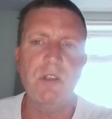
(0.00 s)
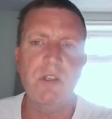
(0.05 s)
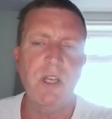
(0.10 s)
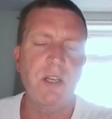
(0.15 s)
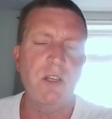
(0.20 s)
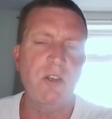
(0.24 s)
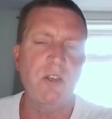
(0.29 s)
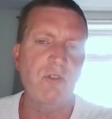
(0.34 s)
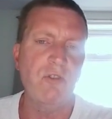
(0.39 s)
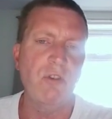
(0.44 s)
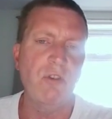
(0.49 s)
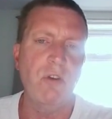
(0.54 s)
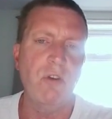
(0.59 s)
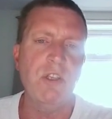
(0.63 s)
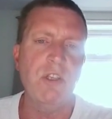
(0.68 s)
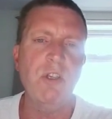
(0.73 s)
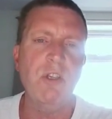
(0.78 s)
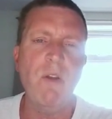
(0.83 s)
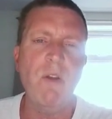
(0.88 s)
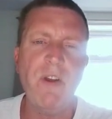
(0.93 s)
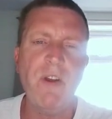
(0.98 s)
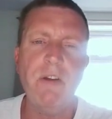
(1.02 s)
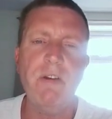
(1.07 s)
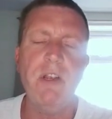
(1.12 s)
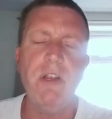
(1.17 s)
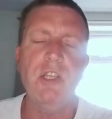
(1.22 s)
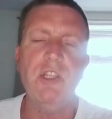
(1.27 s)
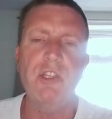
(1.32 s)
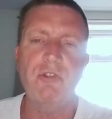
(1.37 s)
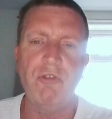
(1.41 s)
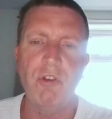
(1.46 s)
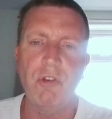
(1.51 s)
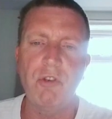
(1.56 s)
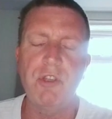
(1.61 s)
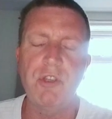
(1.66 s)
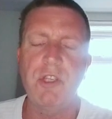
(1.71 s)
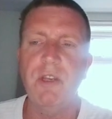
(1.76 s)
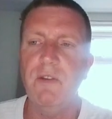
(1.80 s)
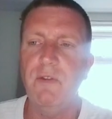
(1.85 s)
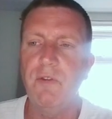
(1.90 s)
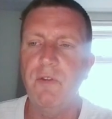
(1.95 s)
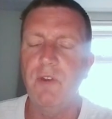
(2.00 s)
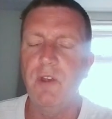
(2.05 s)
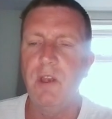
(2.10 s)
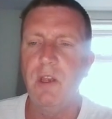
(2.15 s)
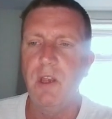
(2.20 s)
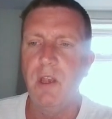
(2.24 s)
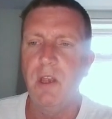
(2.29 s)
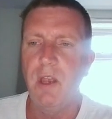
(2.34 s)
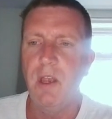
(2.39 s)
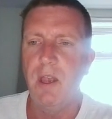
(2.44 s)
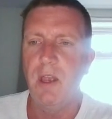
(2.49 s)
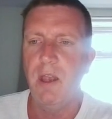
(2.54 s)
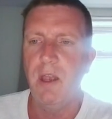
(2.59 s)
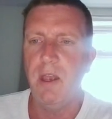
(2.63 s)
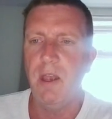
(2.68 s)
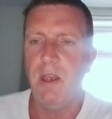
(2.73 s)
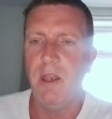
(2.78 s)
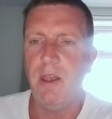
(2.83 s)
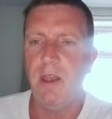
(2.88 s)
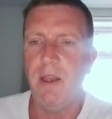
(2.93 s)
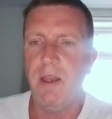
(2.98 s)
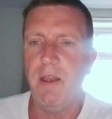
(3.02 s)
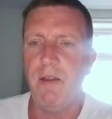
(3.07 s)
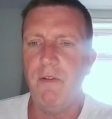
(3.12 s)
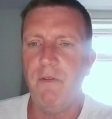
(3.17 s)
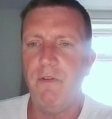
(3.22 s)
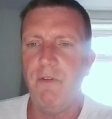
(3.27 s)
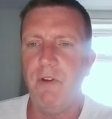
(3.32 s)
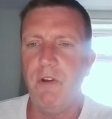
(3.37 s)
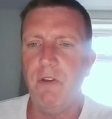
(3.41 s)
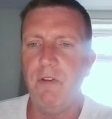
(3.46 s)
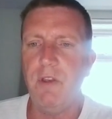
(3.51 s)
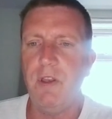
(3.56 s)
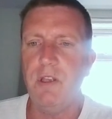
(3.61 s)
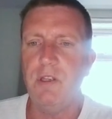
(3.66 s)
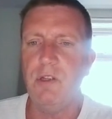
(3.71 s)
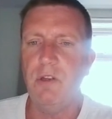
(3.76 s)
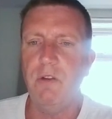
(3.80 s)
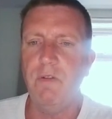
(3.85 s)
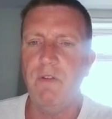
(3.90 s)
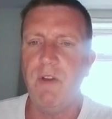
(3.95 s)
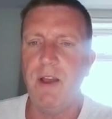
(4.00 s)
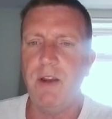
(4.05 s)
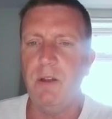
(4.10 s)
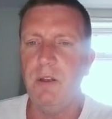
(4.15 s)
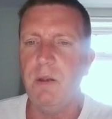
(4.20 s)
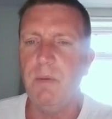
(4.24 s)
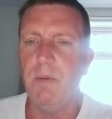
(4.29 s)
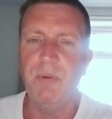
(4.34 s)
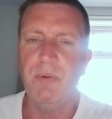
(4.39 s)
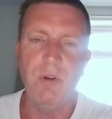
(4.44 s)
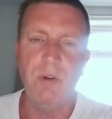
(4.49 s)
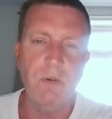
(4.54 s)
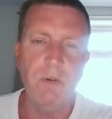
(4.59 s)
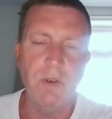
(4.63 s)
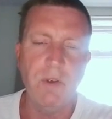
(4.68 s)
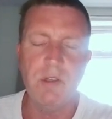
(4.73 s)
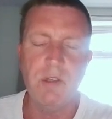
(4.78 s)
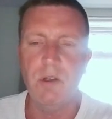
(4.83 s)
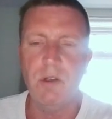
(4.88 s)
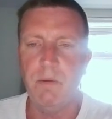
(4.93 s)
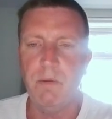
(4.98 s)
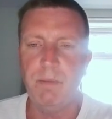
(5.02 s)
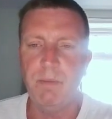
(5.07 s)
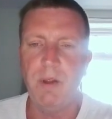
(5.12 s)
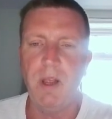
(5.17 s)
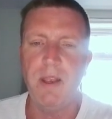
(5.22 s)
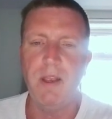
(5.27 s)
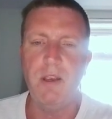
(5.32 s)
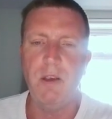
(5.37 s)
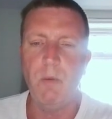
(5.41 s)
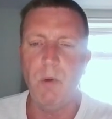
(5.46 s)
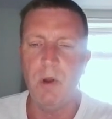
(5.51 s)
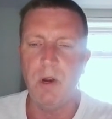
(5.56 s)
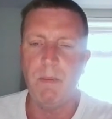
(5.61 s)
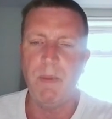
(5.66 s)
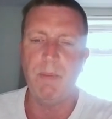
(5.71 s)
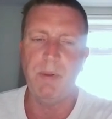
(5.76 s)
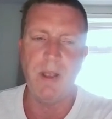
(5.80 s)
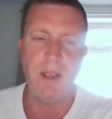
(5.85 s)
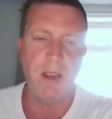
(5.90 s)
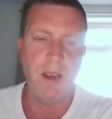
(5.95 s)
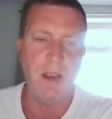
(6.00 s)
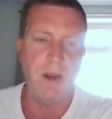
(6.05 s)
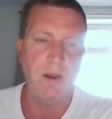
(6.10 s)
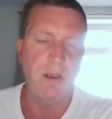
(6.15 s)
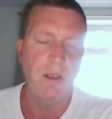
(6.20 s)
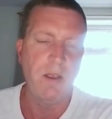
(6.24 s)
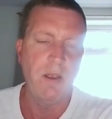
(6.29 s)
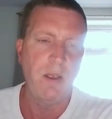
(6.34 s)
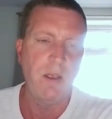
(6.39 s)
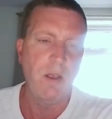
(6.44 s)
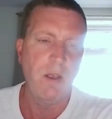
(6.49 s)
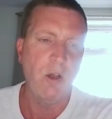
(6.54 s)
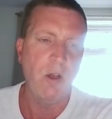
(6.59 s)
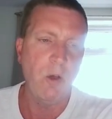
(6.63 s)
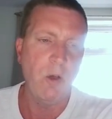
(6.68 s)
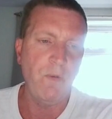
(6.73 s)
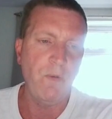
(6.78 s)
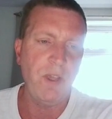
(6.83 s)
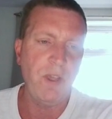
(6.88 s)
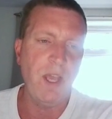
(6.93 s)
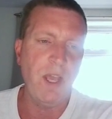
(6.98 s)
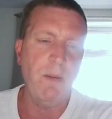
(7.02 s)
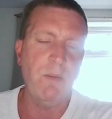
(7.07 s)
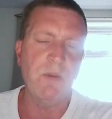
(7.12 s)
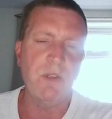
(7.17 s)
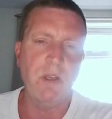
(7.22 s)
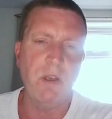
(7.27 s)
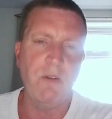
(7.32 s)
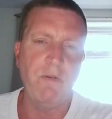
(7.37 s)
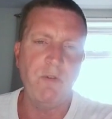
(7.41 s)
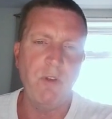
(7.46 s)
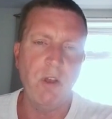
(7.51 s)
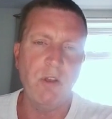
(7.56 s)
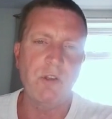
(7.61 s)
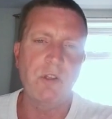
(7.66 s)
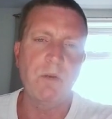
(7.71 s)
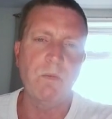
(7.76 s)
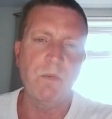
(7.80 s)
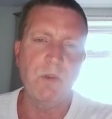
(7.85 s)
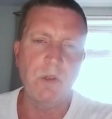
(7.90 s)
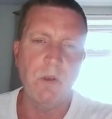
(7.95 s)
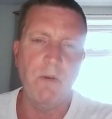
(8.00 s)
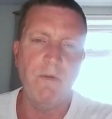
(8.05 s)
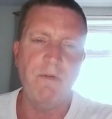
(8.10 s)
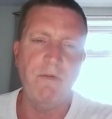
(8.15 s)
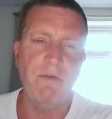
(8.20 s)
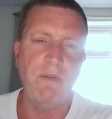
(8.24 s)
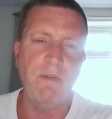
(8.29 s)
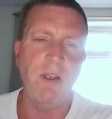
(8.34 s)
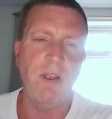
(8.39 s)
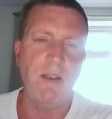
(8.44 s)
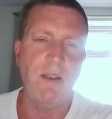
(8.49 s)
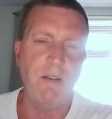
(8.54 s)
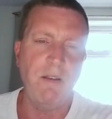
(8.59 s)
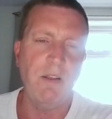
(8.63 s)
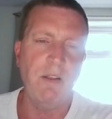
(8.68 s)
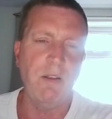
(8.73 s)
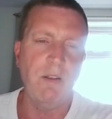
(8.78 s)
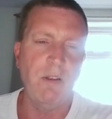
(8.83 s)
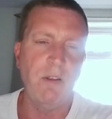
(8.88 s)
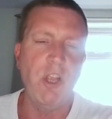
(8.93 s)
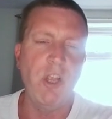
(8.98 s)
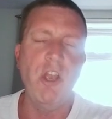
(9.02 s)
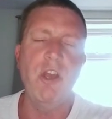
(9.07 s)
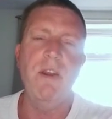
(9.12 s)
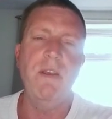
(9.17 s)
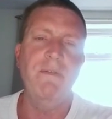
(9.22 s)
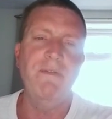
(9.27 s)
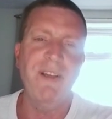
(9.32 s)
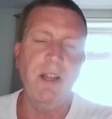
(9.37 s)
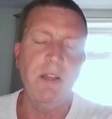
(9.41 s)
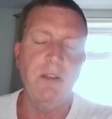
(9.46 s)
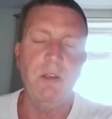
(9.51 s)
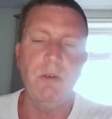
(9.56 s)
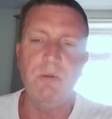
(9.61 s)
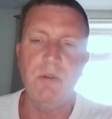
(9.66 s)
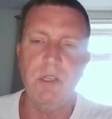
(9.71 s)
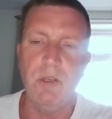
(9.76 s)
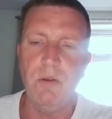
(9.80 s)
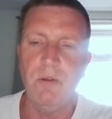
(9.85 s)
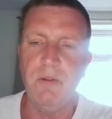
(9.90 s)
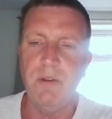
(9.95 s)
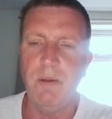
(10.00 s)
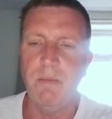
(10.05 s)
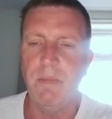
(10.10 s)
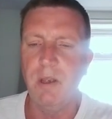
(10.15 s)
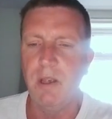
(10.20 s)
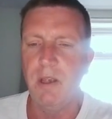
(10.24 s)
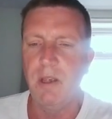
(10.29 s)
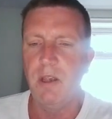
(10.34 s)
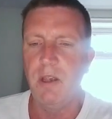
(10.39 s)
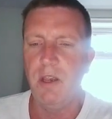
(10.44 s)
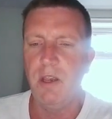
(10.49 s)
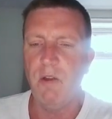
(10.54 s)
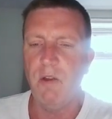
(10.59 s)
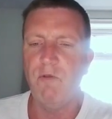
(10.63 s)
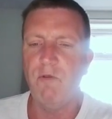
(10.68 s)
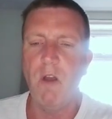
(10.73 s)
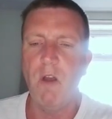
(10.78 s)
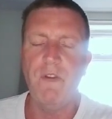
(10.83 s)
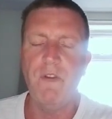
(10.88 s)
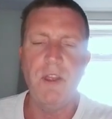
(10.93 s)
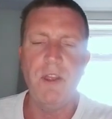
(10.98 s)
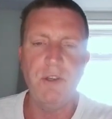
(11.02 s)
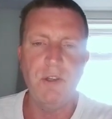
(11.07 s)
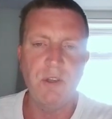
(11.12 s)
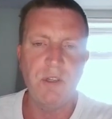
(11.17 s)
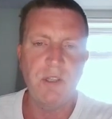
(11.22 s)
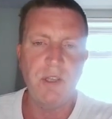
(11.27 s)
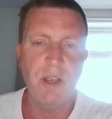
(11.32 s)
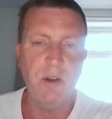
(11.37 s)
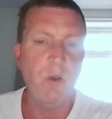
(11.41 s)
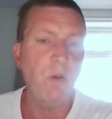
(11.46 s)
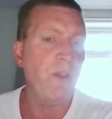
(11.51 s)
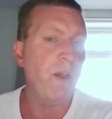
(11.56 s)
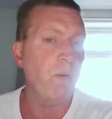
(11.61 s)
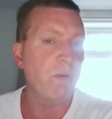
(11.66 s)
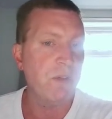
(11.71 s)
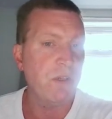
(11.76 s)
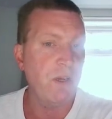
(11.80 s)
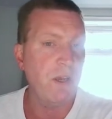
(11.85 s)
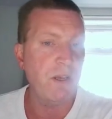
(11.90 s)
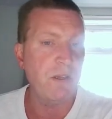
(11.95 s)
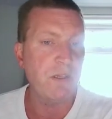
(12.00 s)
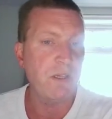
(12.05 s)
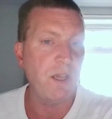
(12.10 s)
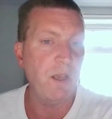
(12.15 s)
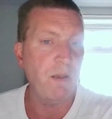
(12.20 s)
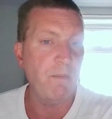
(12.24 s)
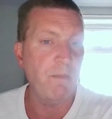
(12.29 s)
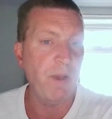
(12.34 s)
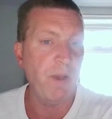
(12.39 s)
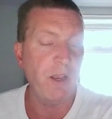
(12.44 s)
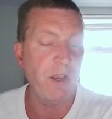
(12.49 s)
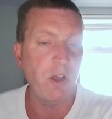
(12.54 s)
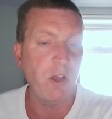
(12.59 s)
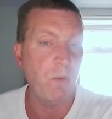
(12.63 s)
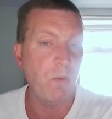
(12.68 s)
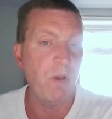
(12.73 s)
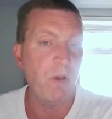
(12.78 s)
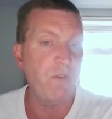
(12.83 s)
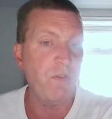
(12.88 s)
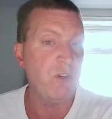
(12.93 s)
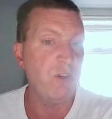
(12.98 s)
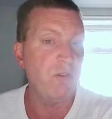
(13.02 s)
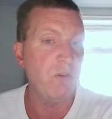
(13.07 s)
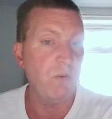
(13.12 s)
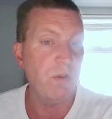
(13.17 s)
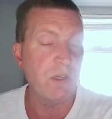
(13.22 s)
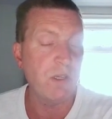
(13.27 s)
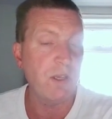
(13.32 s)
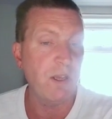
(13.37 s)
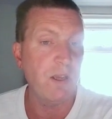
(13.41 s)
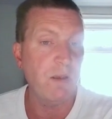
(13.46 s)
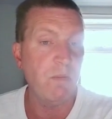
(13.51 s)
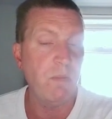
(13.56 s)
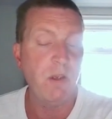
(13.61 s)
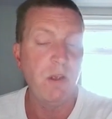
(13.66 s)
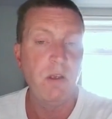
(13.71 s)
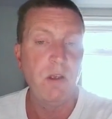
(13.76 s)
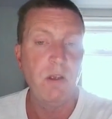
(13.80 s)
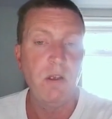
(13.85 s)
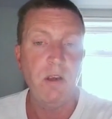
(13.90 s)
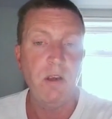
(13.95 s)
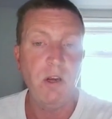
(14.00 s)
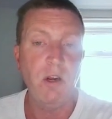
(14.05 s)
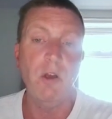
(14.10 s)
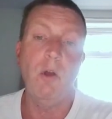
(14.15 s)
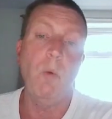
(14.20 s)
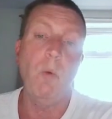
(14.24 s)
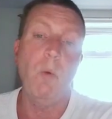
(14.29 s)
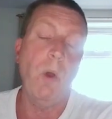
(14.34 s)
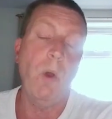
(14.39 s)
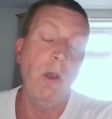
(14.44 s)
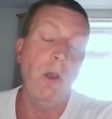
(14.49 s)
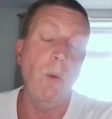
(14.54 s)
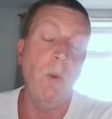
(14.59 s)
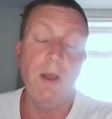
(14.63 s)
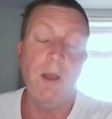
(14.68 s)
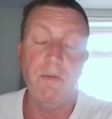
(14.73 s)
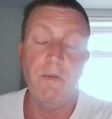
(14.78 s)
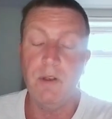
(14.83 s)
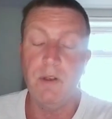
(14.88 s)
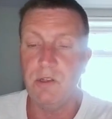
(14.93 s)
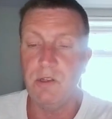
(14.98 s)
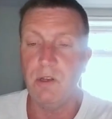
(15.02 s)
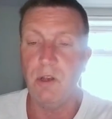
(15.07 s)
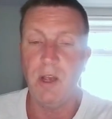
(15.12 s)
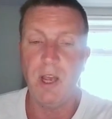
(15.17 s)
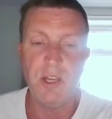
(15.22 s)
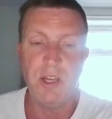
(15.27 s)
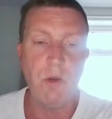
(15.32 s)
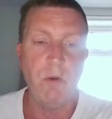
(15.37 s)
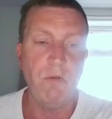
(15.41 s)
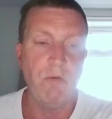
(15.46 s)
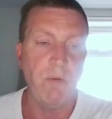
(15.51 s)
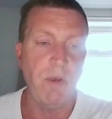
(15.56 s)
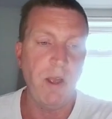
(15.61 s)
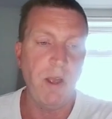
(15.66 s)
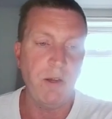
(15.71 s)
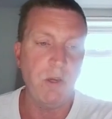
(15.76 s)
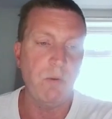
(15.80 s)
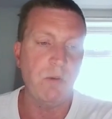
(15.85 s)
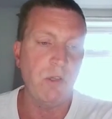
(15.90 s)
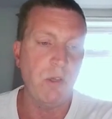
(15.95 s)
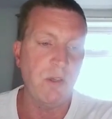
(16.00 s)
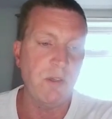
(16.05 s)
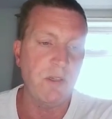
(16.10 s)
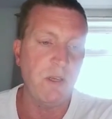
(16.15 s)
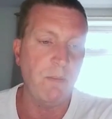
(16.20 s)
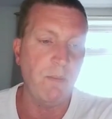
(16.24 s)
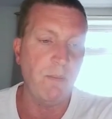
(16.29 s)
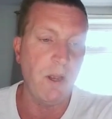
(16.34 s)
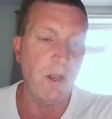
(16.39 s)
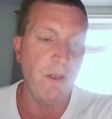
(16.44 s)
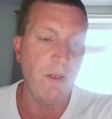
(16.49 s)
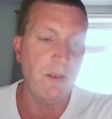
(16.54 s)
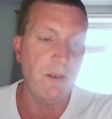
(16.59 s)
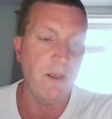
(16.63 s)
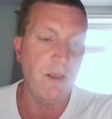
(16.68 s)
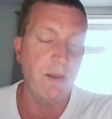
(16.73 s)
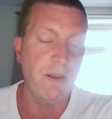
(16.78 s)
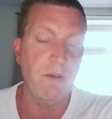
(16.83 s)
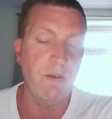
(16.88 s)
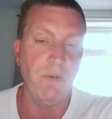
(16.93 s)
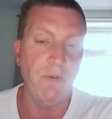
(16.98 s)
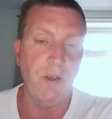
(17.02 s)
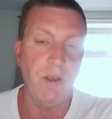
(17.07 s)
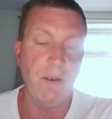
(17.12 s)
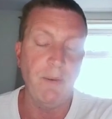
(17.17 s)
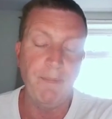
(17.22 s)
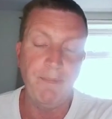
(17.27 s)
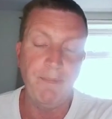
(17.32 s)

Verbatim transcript: It's just like a draw. It's not very instructive for the sort of adult improver sort of player. You want to be playing over games that have got some sort of like learning value to them, you know, rather than just going, oh, that was a nice game by Karpov, he drew this game, you know, or whoever. So I do sort of stick by that, yeah, definitely.